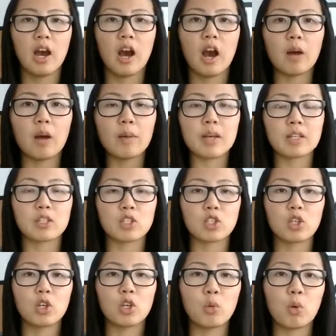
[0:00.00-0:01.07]
as
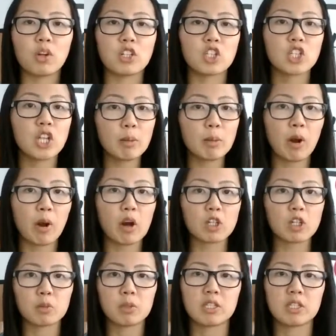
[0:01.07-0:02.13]
you want to share
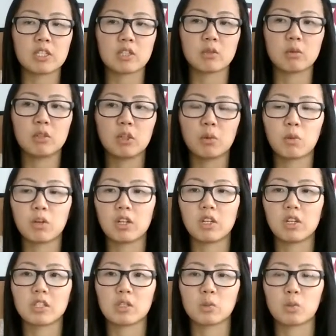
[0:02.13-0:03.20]
Posh, because that's really what it
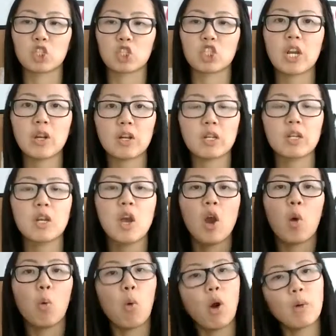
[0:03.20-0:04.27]
is we're sharing
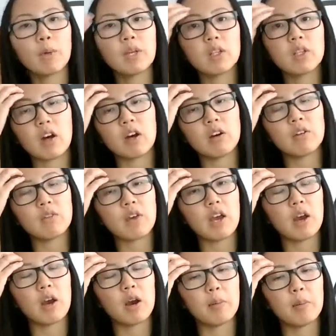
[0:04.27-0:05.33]
what we love,
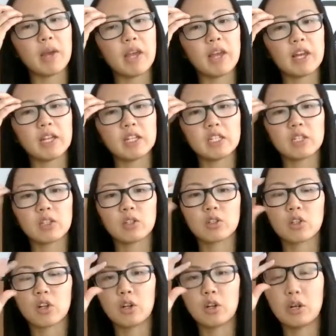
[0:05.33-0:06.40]
and in
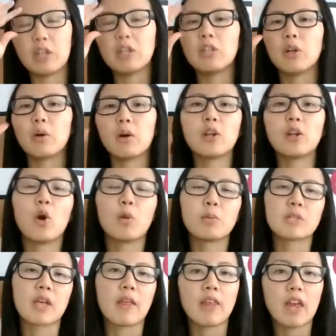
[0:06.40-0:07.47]
turn, and in
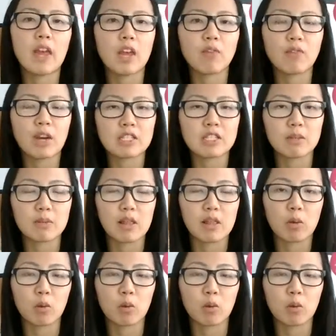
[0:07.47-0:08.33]
hopes that they find something that